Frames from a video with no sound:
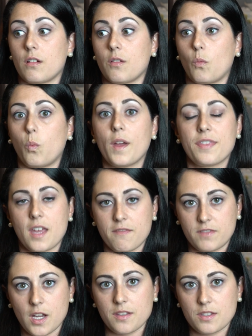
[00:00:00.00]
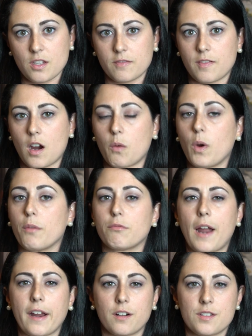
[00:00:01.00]
what they've done so far, what
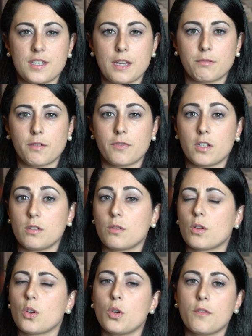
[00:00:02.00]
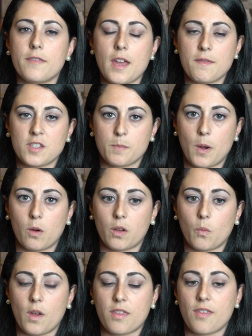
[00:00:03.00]
records they've reviewed, who they've
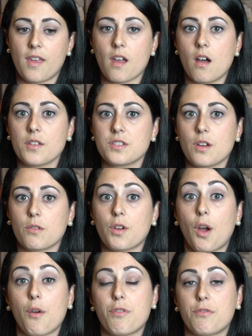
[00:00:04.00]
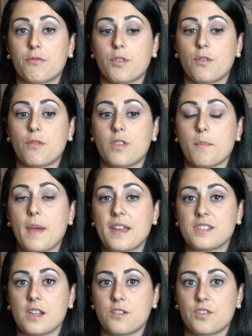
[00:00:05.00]
spoken with, and they also go through the
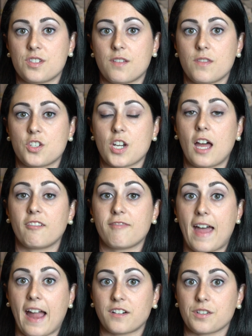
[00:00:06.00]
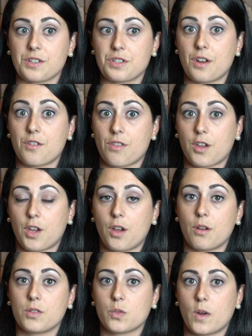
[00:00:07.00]
best interests of the child factors under the
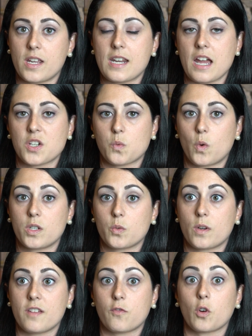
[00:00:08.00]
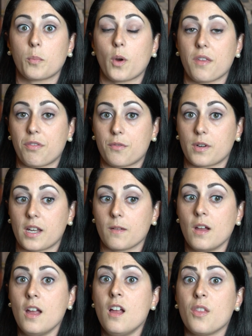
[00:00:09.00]
code 20-124.3.
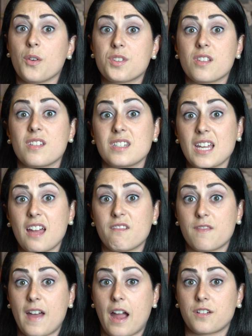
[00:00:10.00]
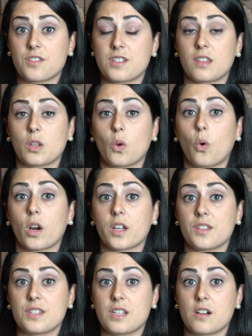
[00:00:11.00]
Those are the 10 factors that the court
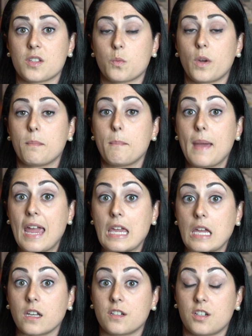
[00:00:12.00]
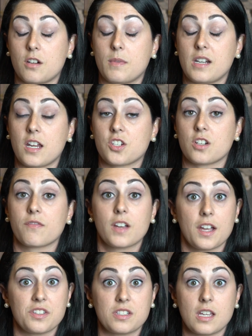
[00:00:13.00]
considers when making a determination of
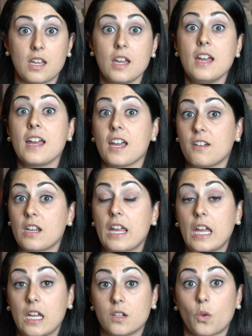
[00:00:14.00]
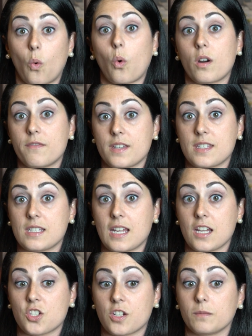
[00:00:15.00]
custody and or
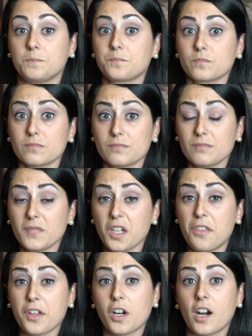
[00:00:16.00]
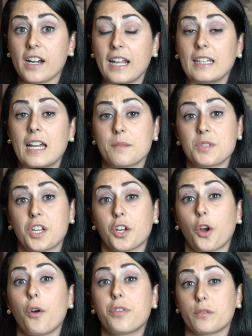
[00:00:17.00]
visitation. And the guardian ad litem is going
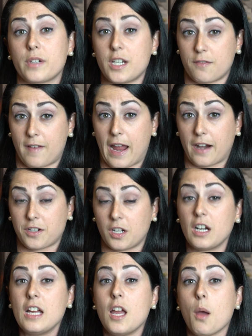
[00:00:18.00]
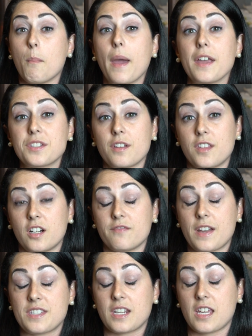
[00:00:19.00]
to go through each factor based on their
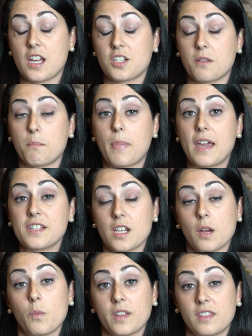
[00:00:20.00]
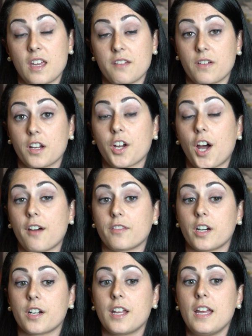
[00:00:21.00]
investigation, based on what they've
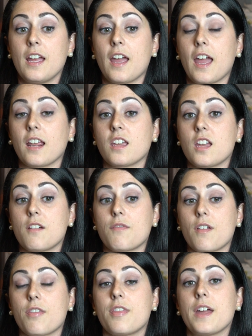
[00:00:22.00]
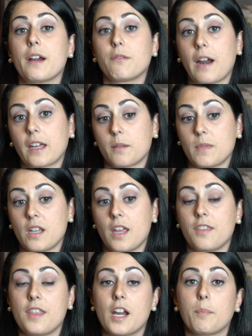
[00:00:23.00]
uncovered, and give
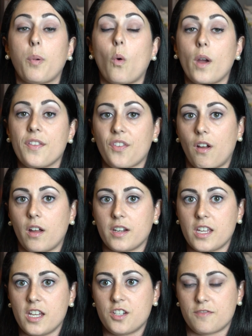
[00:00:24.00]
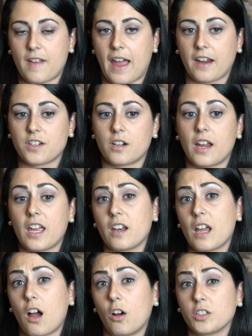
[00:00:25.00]
their points on each factor.
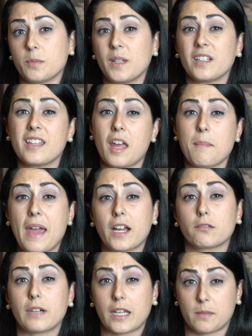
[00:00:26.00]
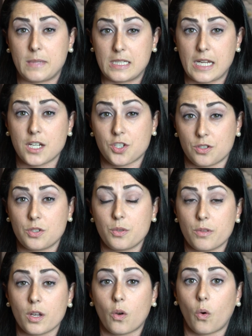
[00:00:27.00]
And ultimately, they make a recommendation
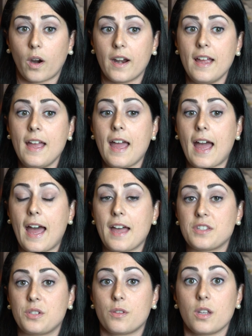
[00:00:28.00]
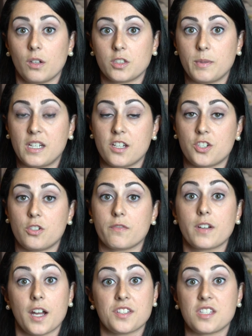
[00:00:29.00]
to the court as to the ultimate issue
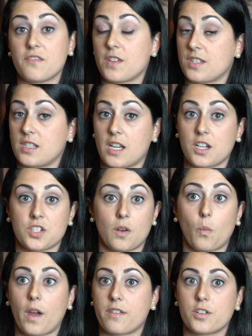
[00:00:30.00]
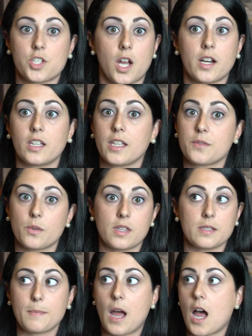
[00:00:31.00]
of custody and visitation. Whether Johnny lives with
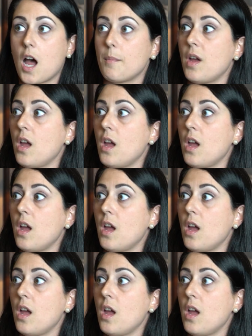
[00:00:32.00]
his mom,